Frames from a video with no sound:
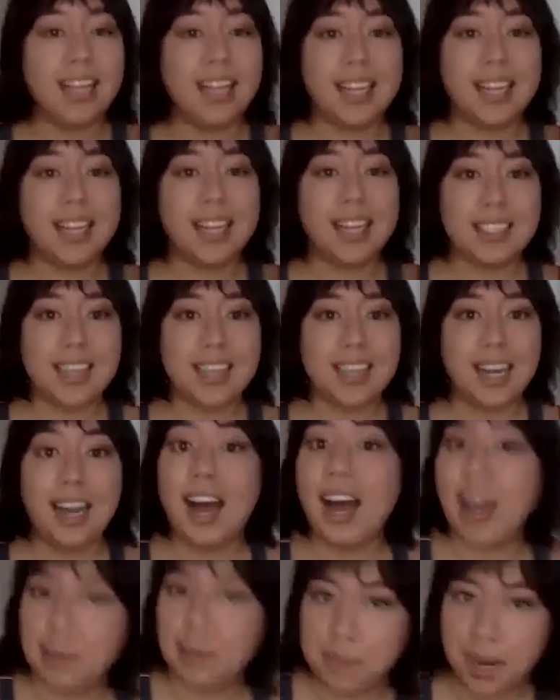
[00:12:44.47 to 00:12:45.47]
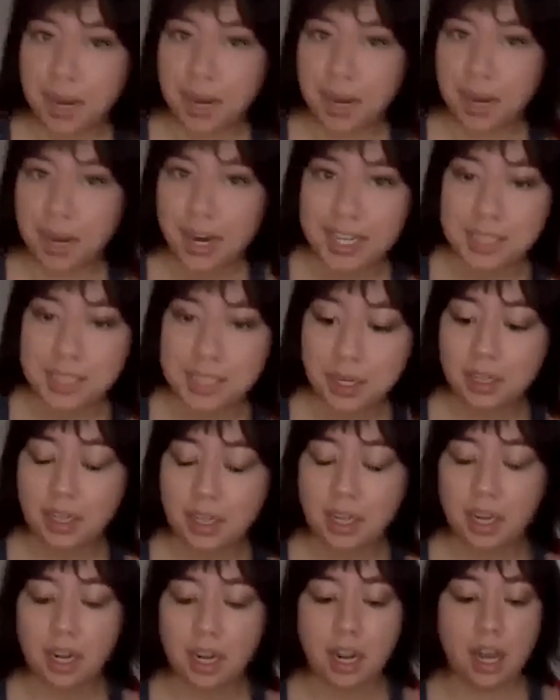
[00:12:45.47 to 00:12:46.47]
Like I said, I'm not an
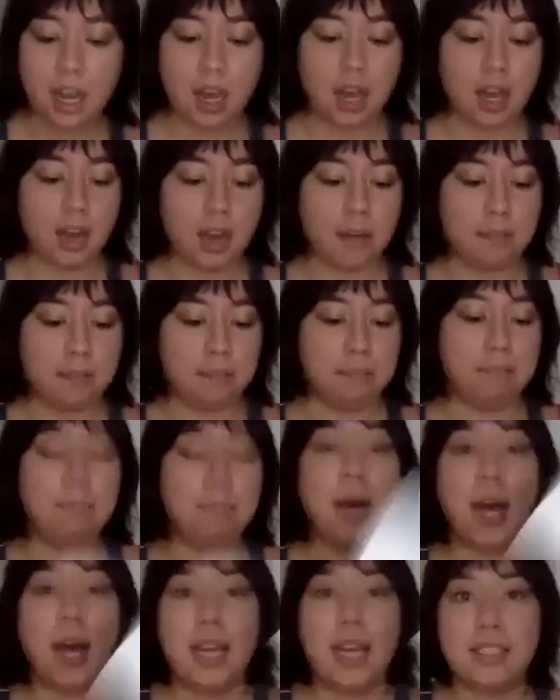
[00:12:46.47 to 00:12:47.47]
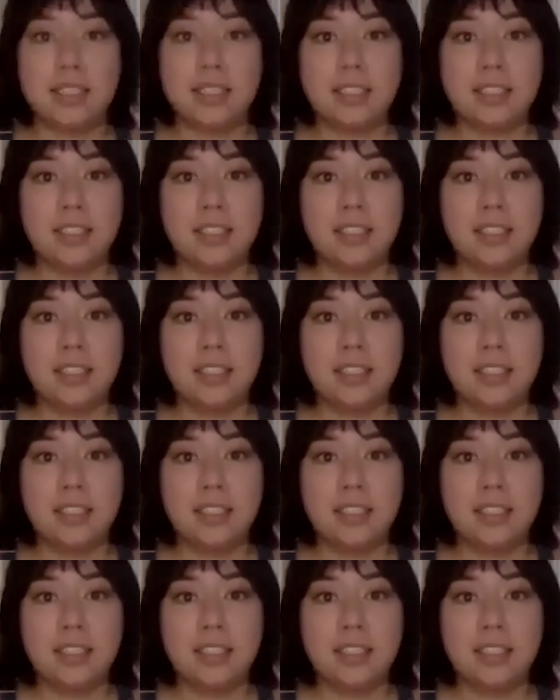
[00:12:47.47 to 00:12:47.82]
expert, but